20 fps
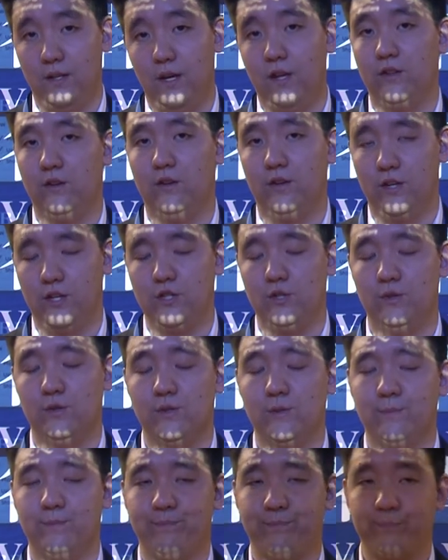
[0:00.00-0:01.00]
other
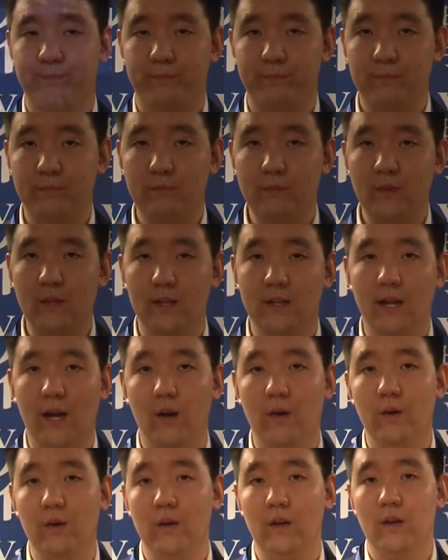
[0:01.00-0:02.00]
issues.
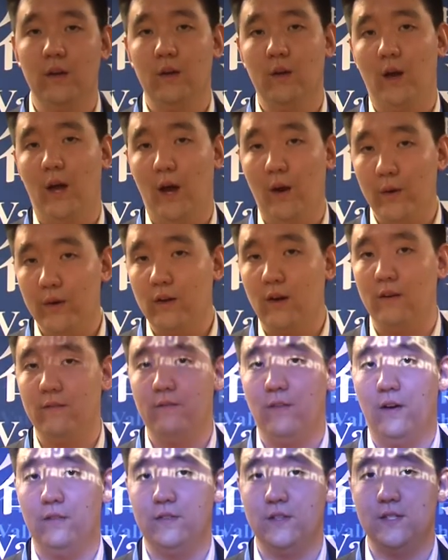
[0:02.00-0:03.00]
Now, how I got
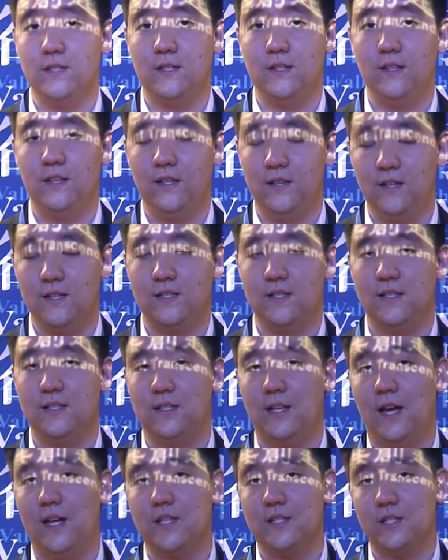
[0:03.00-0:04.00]
involved this, in this is
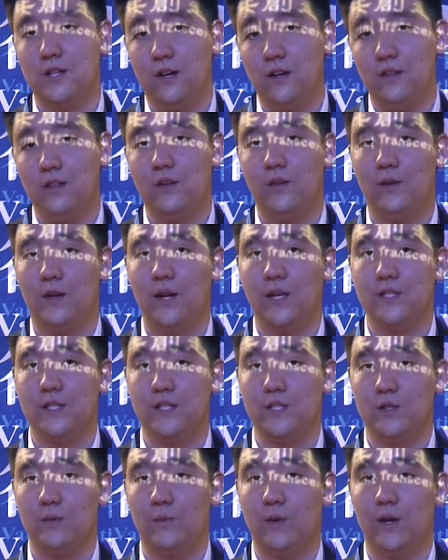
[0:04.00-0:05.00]
I started the
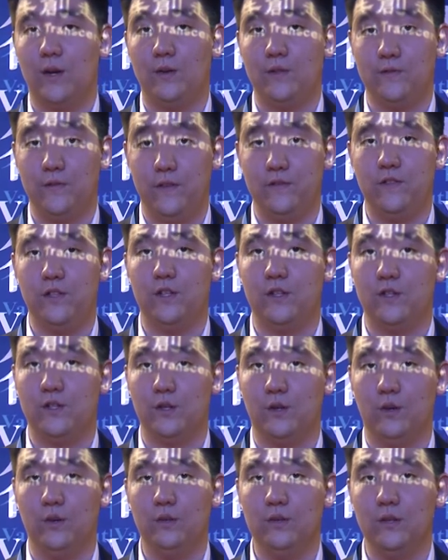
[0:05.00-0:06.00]
organization when I was 15 years
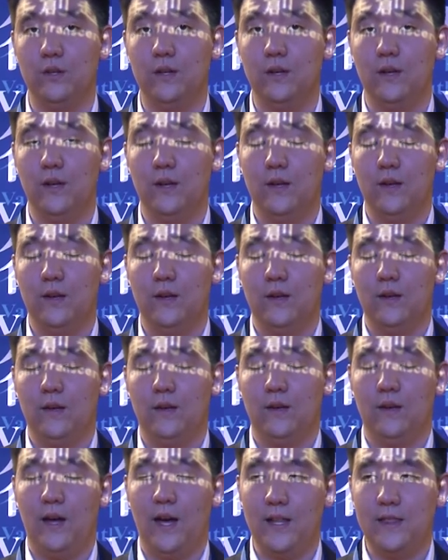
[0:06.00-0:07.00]
old.
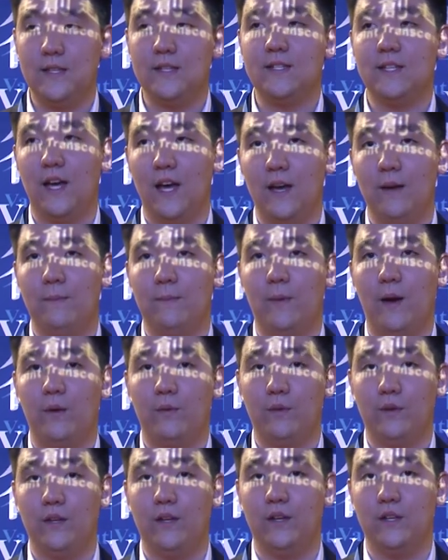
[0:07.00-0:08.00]
At the time, I
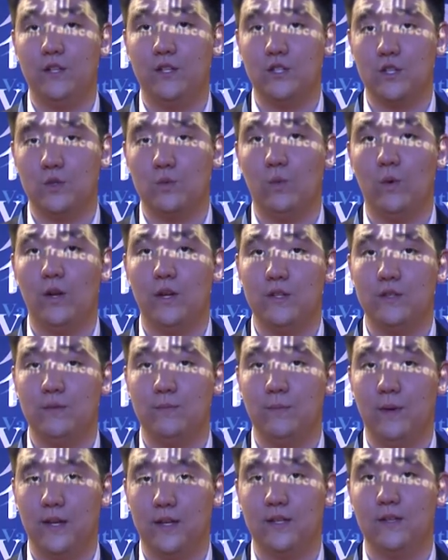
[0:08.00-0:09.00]
really just wanted to
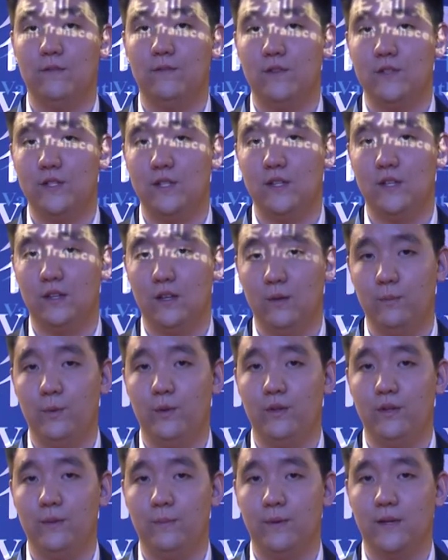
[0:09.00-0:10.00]
make a difference in the
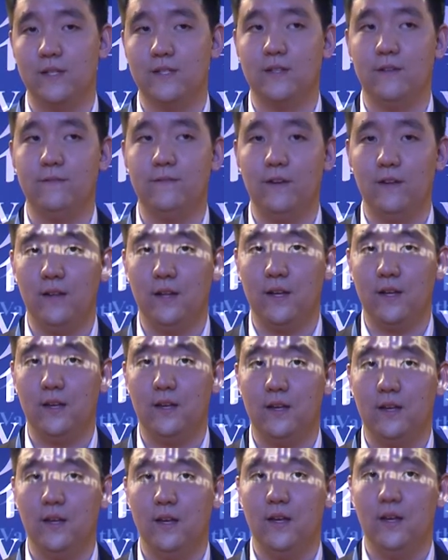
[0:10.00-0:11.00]
community because I felt like